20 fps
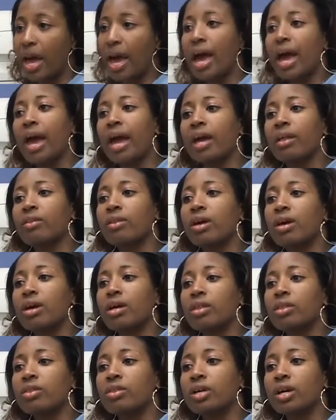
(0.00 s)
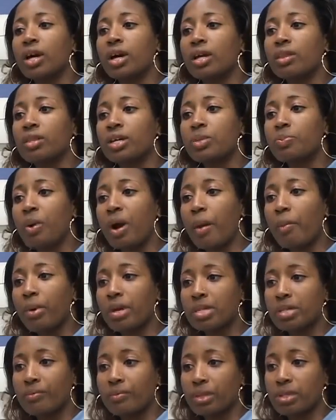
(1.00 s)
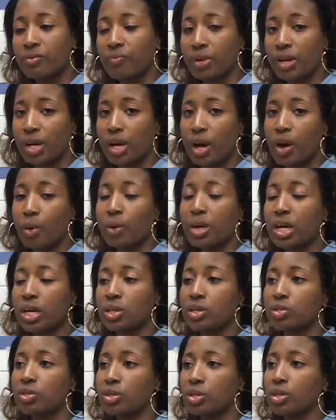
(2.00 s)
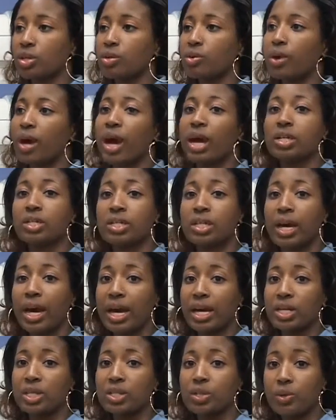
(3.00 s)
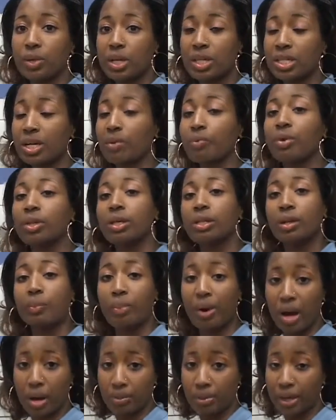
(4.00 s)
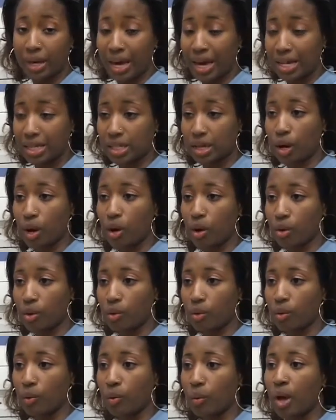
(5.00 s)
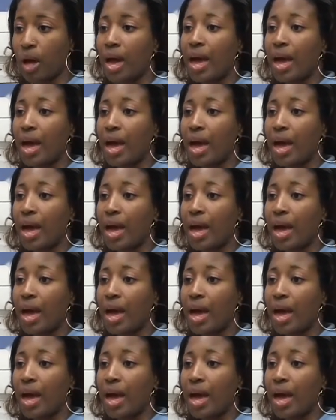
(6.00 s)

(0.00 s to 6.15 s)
And the this purpose of this video is to educate students and really the public as a whole